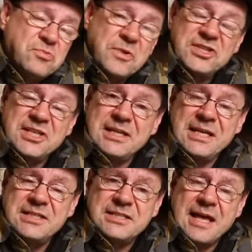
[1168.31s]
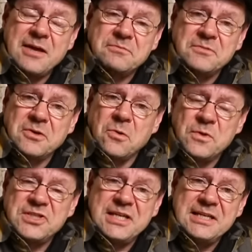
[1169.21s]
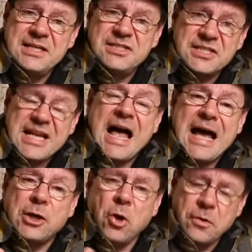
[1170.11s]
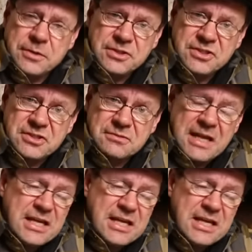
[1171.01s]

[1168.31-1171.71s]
Whiskey needs that. You know, whiskey needs its icons.